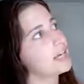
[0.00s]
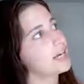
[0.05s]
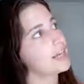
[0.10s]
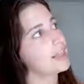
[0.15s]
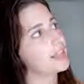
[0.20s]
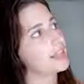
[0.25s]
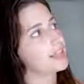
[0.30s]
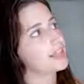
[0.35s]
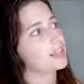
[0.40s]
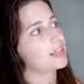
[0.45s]

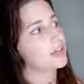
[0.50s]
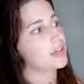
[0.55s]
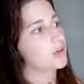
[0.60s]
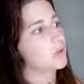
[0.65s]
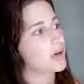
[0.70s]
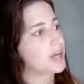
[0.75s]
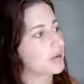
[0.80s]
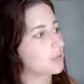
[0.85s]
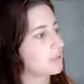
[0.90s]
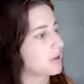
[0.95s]
and then I did a
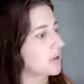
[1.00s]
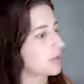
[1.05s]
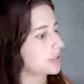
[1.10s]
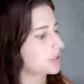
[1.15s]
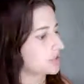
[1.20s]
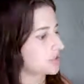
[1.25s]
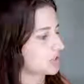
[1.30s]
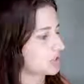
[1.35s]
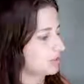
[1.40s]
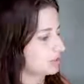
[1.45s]

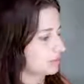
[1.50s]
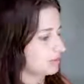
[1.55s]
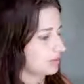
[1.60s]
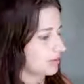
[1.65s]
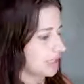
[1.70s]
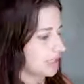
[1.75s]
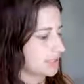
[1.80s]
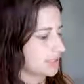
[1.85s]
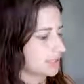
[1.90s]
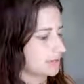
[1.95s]
whitewash and
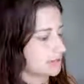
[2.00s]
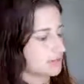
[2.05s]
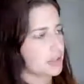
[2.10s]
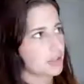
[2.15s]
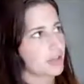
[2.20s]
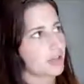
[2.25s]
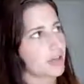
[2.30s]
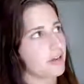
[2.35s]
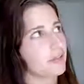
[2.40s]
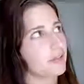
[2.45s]
it didn't
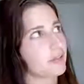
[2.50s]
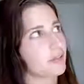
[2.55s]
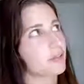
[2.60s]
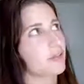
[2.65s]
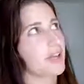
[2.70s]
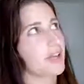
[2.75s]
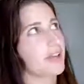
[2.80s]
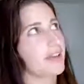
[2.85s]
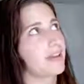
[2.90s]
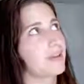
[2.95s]
turn out the
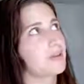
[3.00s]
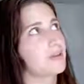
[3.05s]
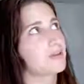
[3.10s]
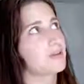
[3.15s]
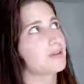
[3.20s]
way